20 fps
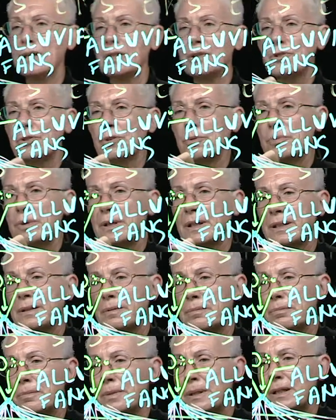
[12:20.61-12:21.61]
So where the
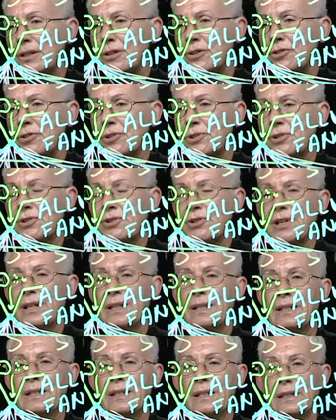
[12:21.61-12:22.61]
major
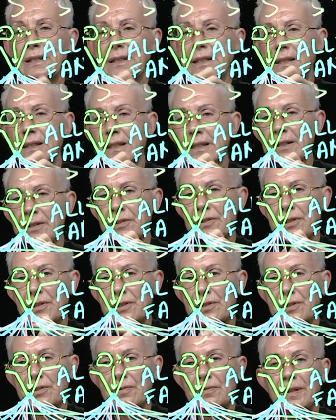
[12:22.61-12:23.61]
channel is,
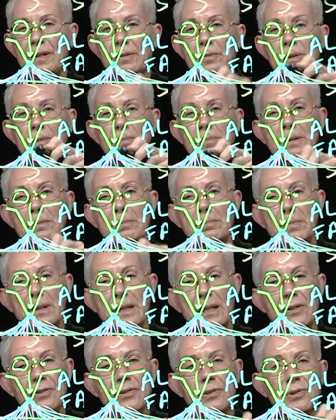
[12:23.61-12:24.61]
so there will be
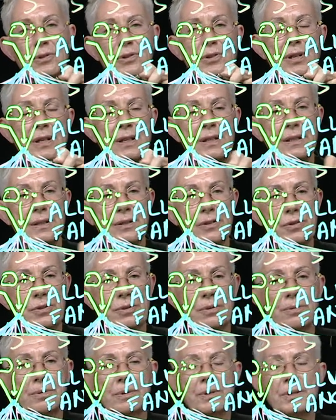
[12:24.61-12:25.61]
major channels through